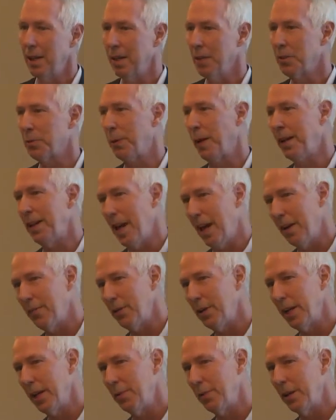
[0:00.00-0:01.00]
spend a half
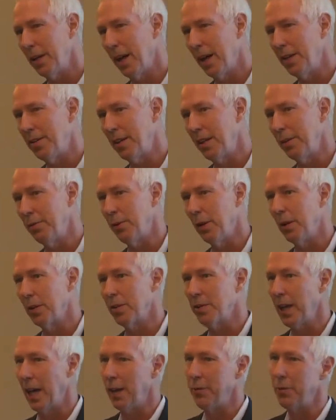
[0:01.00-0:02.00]
a day with the IT
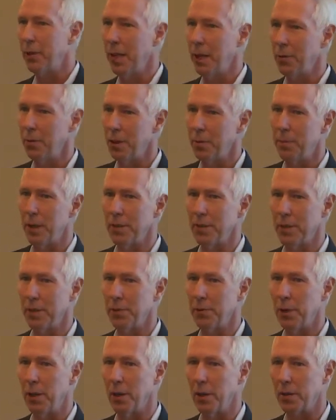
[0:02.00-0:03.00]
folks, half a day with the business
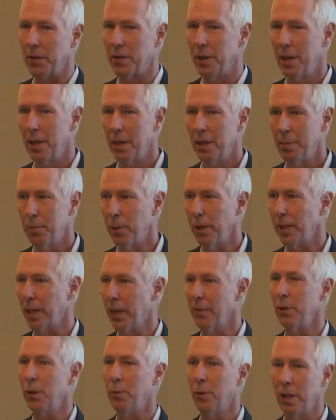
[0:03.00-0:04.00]
folks, bring
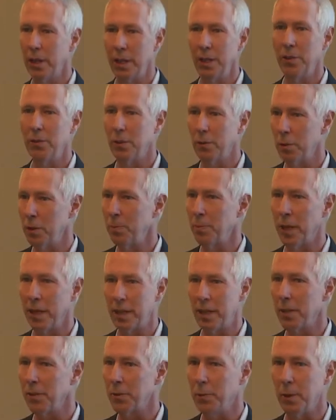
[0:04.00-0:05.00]
everyone into a room
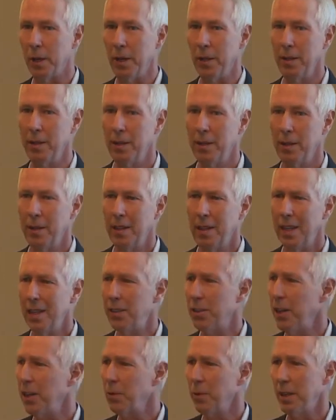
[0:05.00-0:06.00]
like this one, and
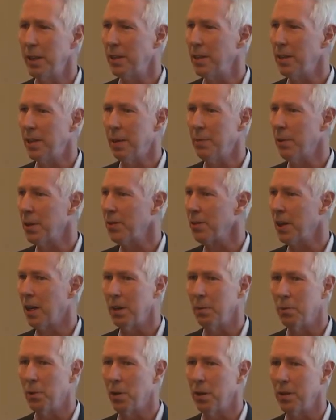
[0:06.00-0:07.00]
generally the numbers
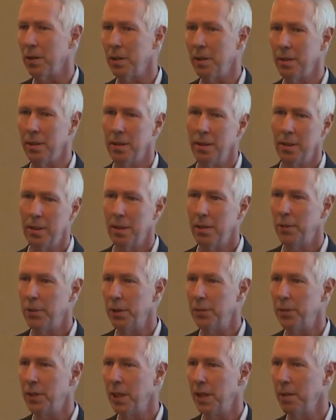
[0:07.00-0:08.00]
aren't more than
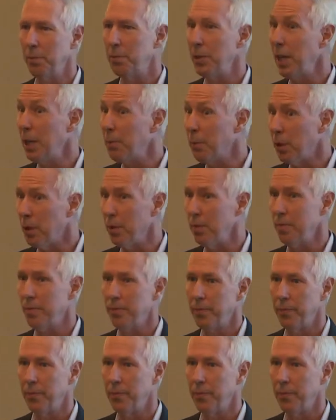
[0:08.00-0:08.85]
15 people